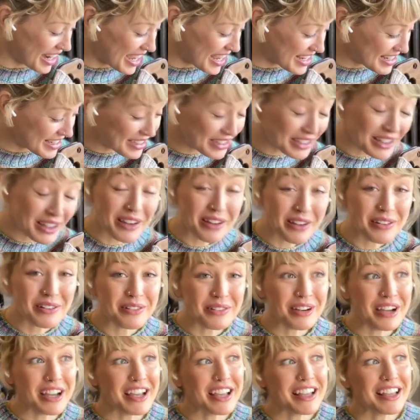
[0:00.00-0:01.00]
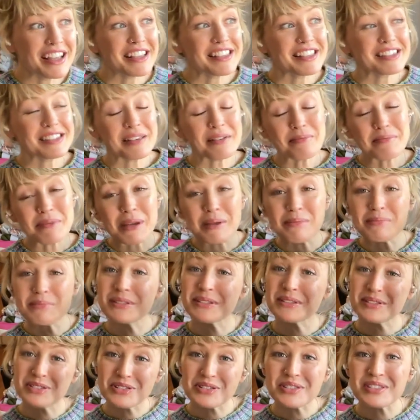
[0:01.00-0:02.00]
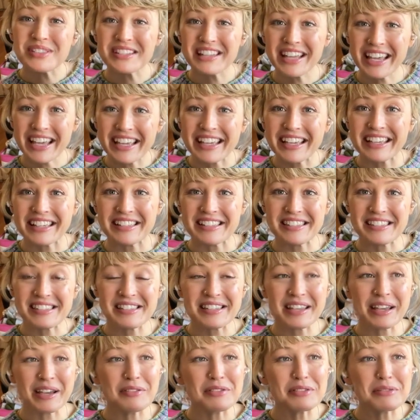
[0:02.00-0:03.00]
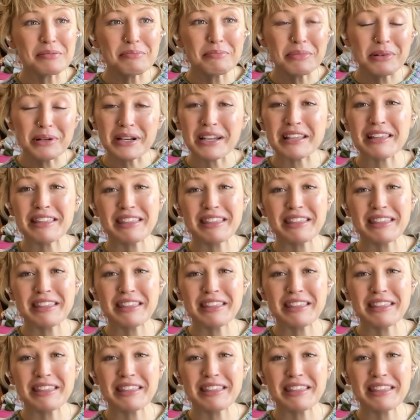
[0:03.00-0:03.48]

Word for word: And you know, sometimes it's just nice to have some pretty